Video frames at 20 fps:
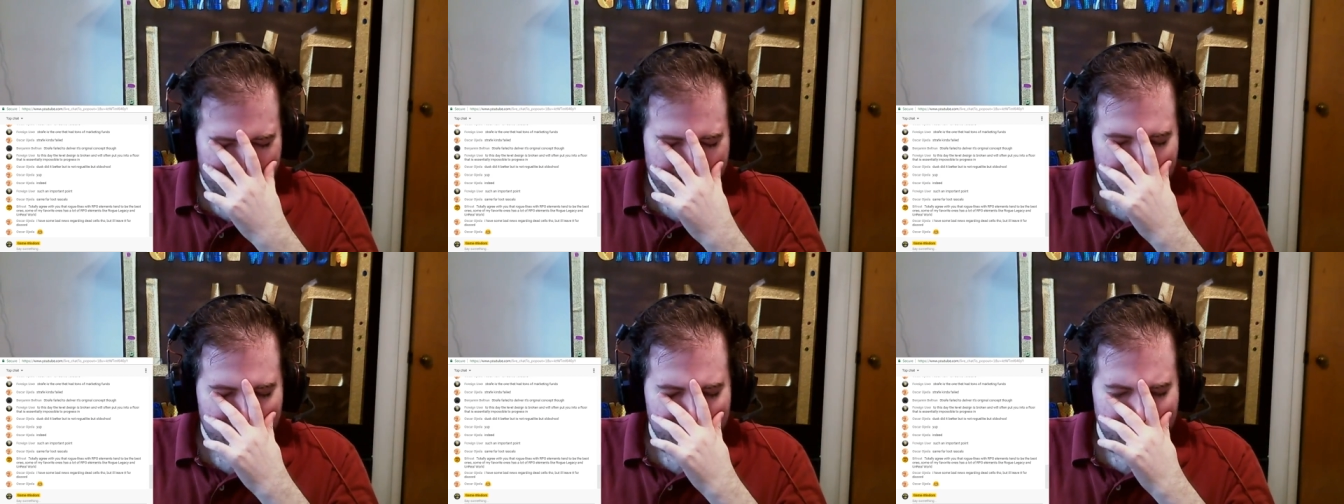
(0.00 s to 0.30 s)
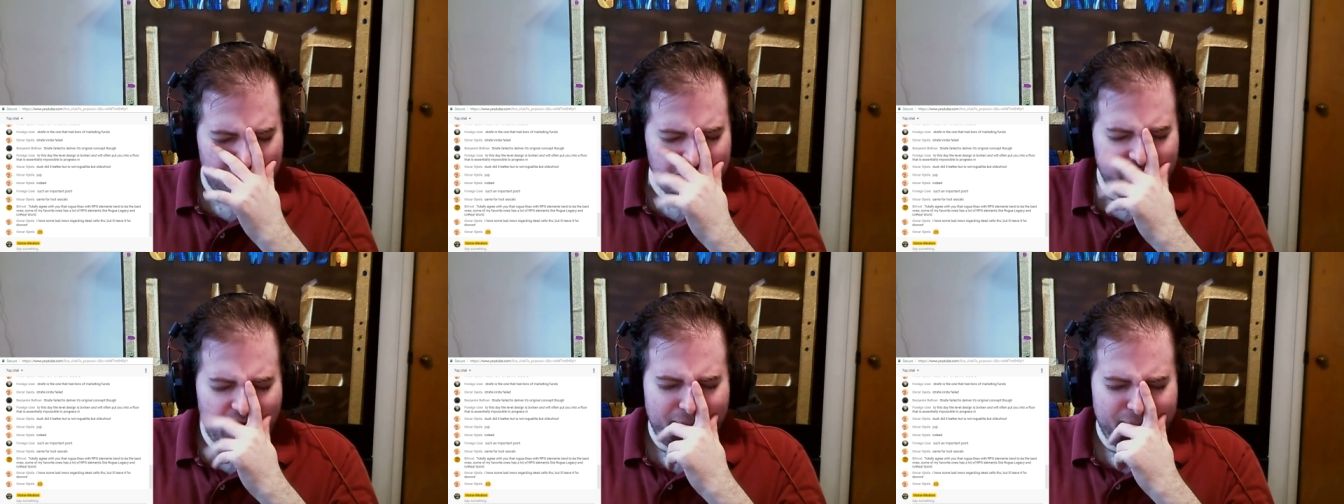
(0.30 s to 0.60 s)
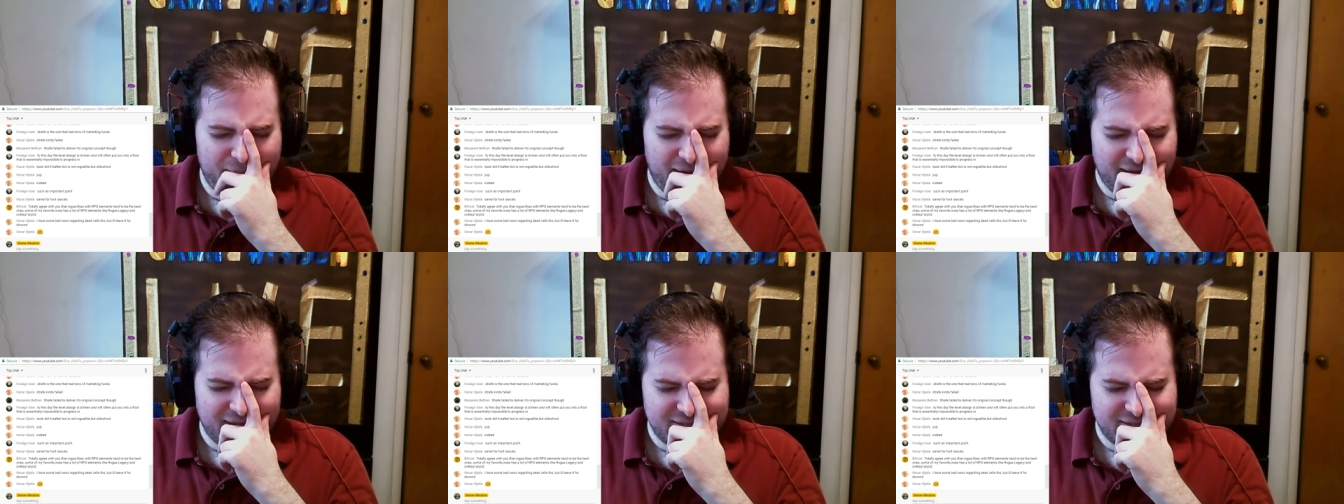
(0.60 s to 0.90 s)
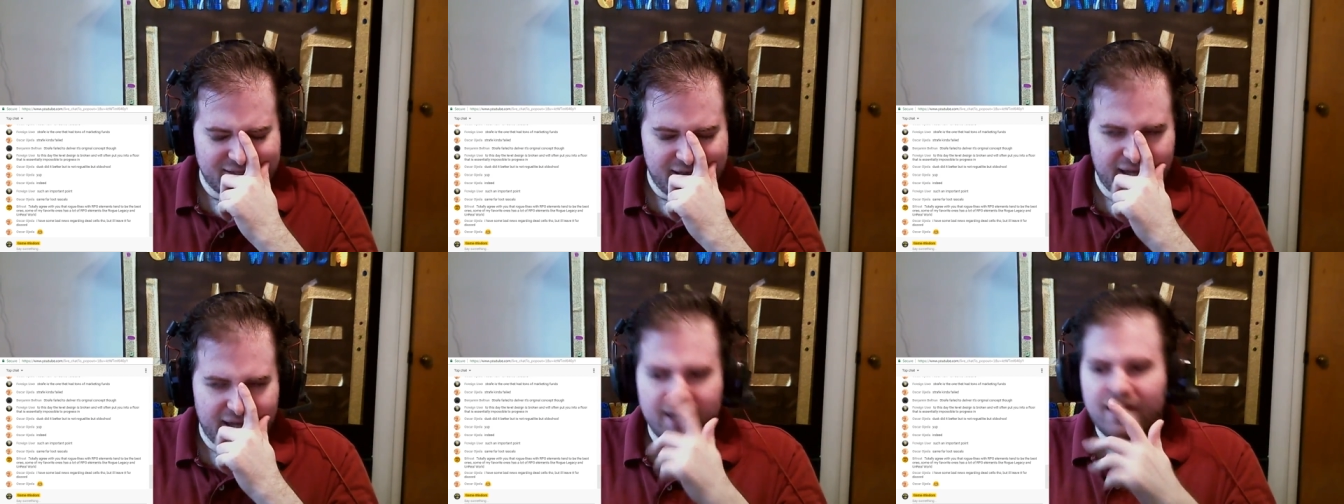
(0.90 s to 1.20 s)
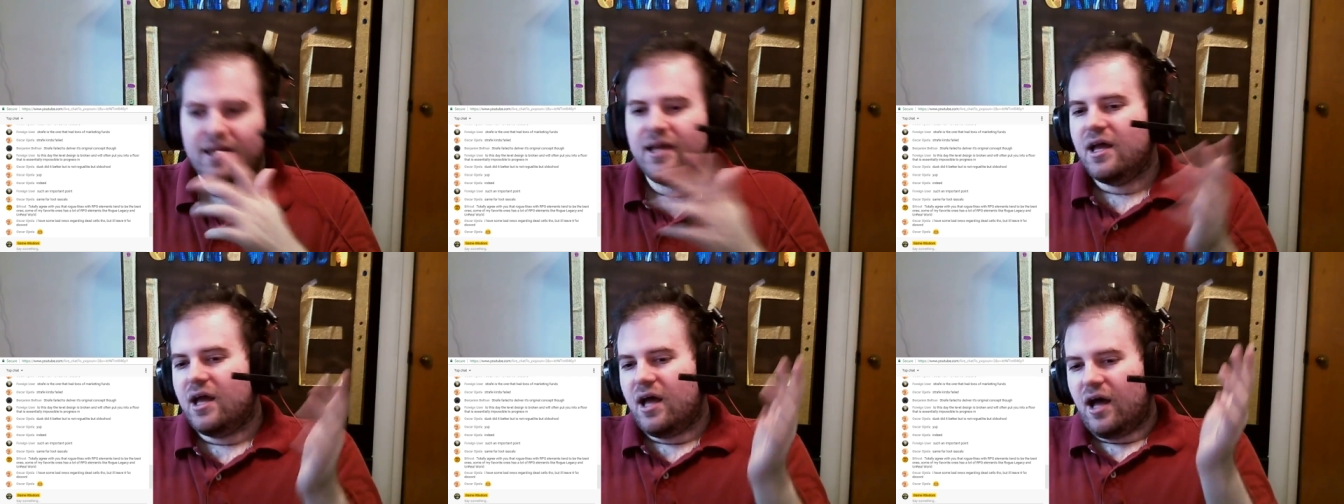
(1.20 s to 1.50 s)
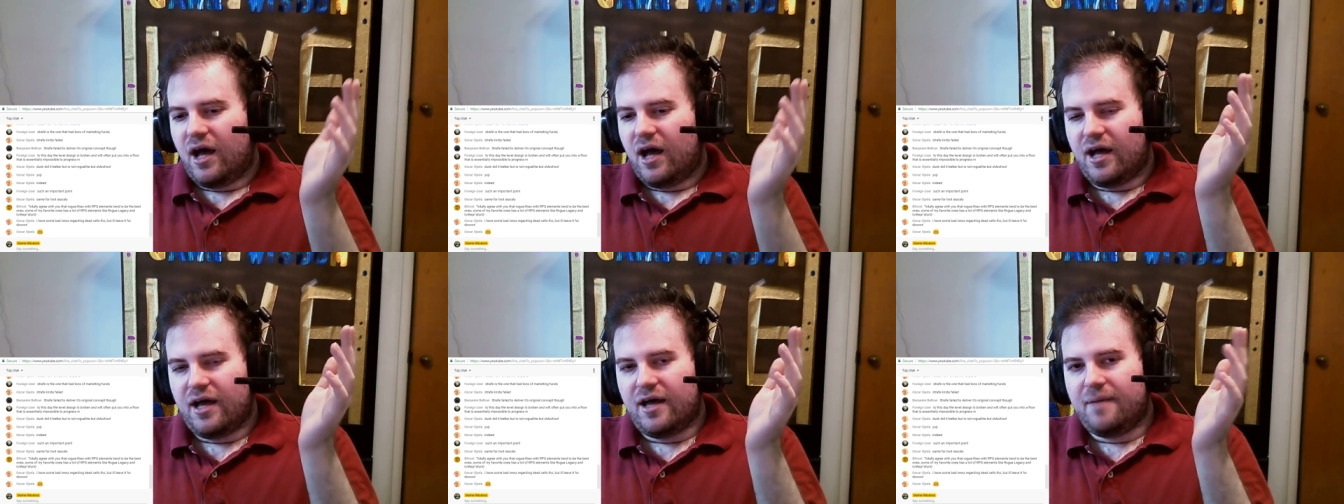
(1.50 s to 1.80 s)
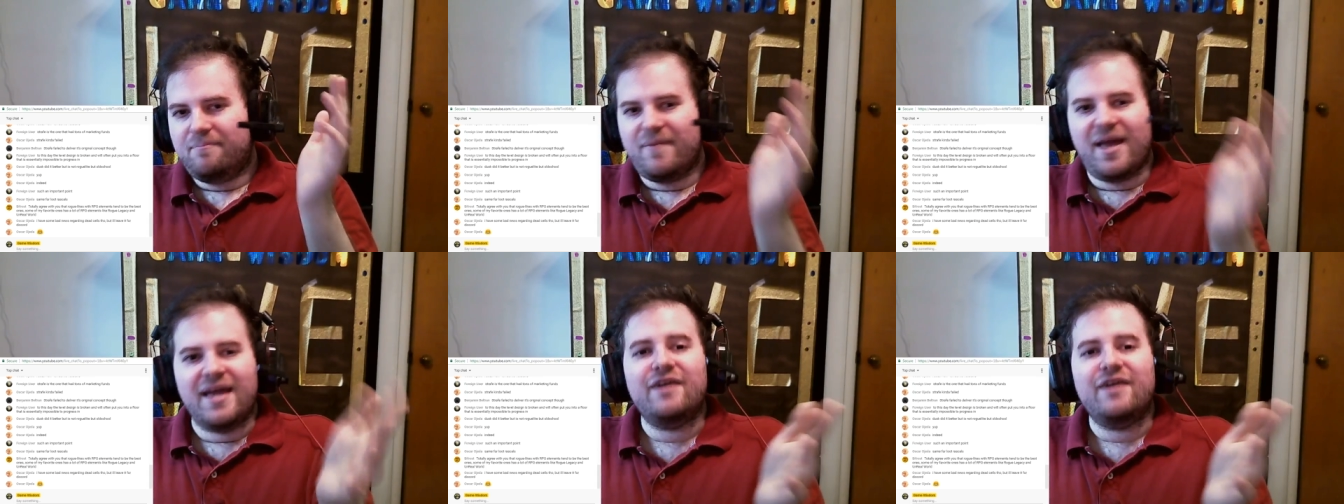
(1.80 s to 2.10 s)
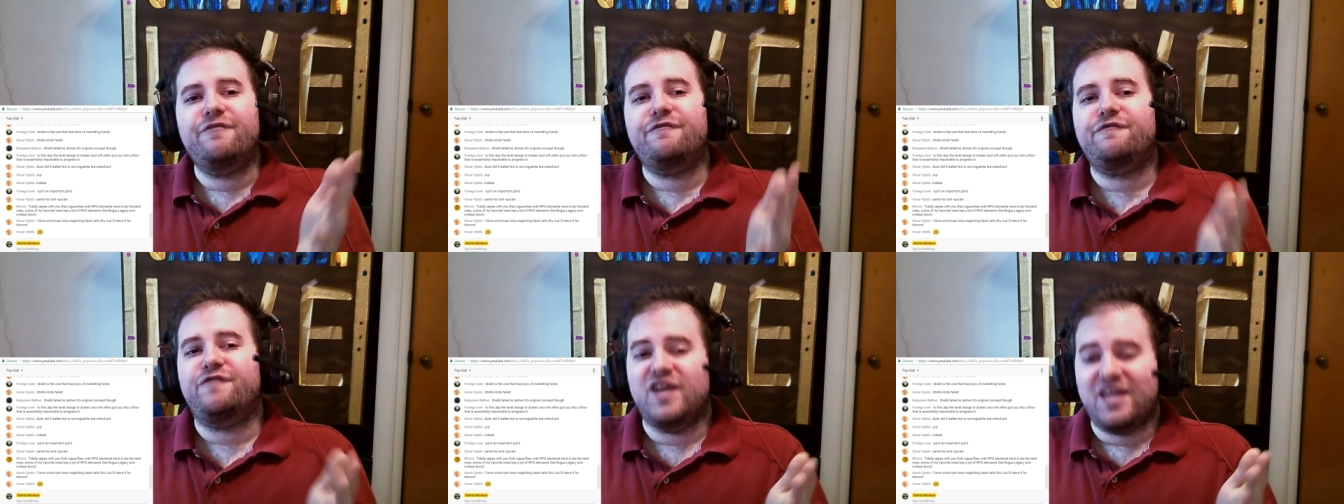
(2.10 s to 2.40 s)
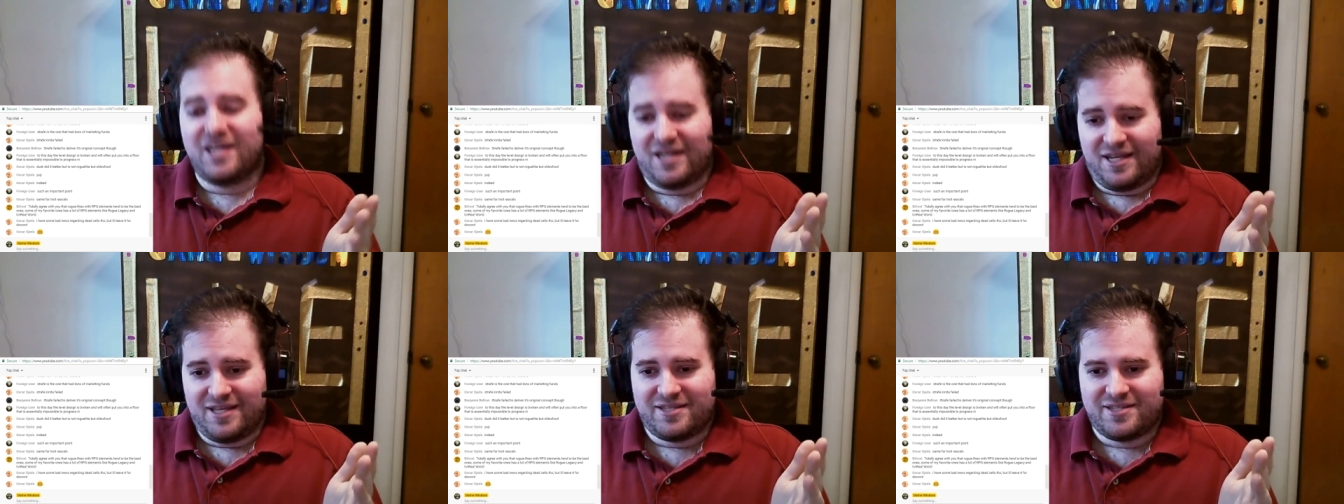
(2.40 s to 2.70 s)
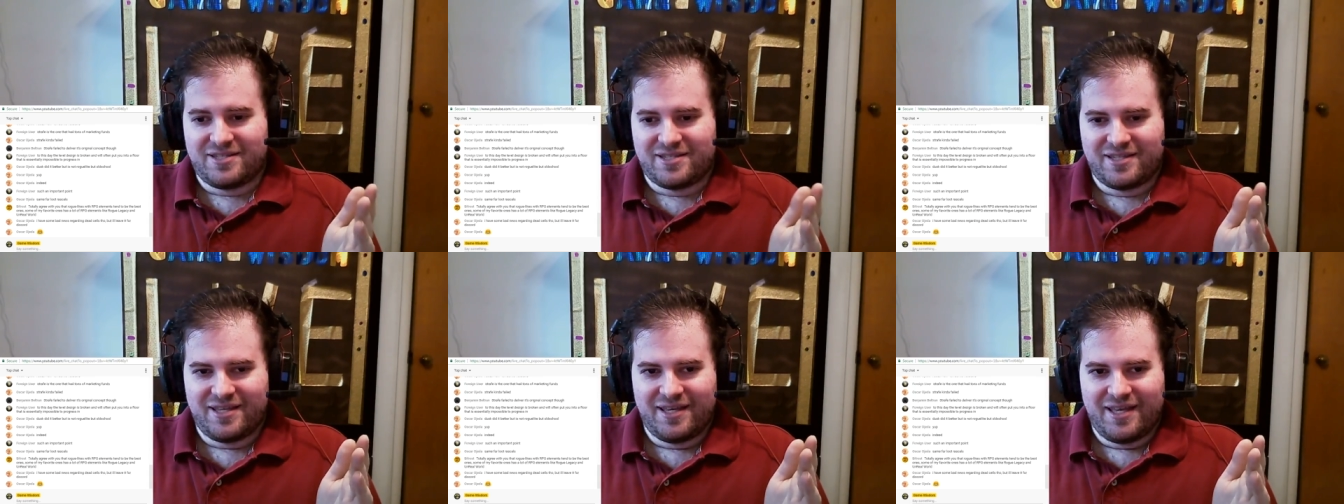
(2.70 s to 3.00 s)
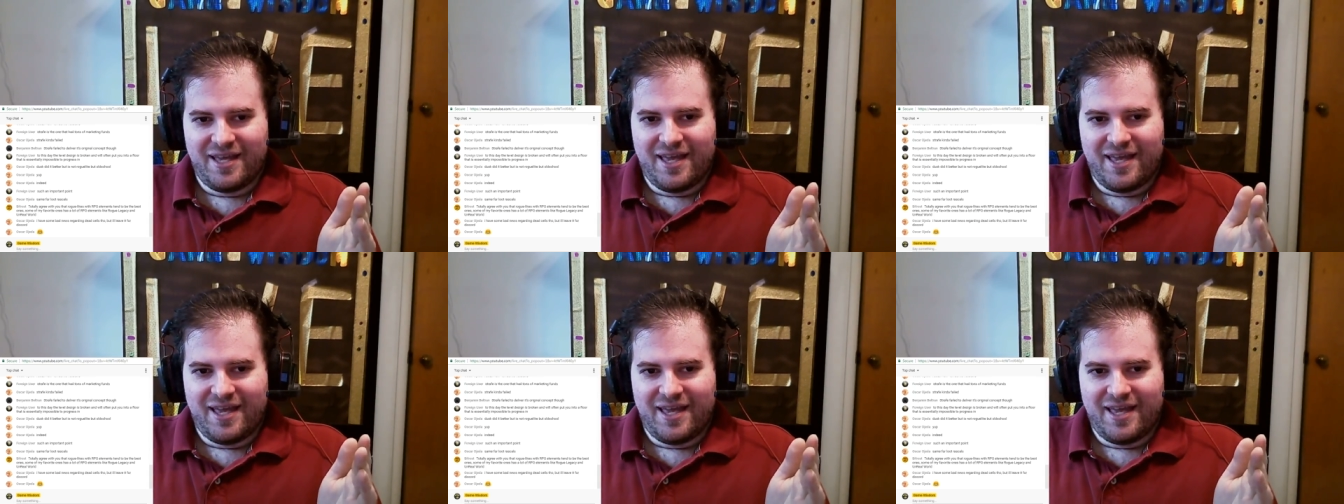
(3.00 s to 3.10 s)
no, not Mega Saiyan, uh, Mega Fetus,